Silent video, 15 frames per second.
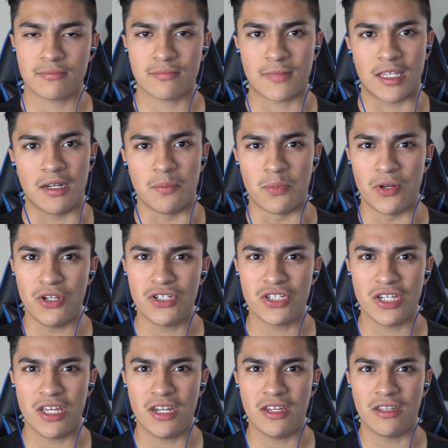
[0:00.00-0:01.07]
and
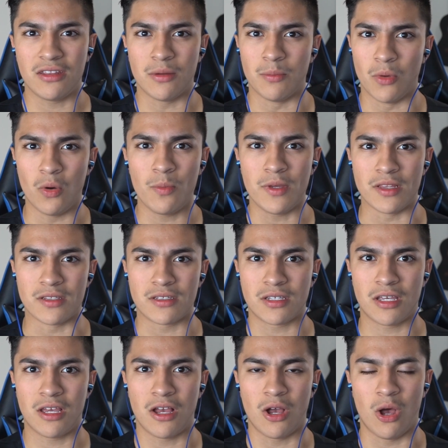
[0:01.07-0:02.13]
appreciating the moment.
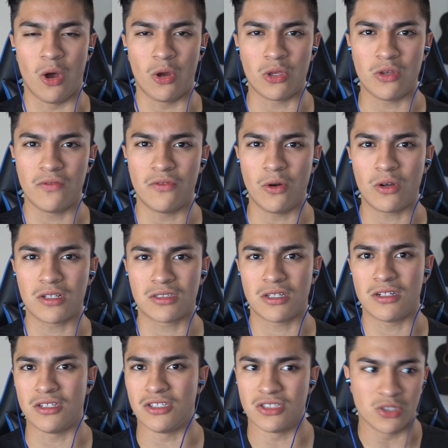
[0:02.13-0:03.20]
All you focus
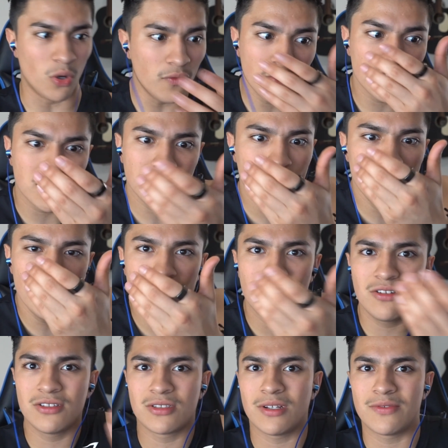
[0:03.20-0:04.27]
on is just overstimulating
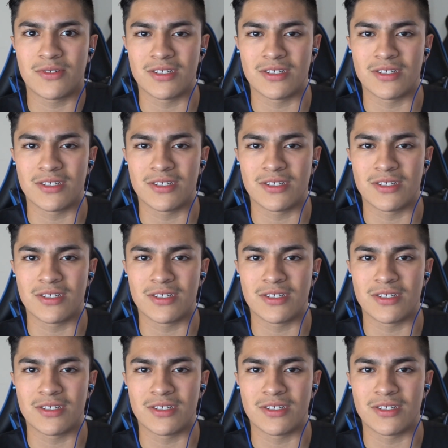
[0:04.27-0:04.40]
yourself,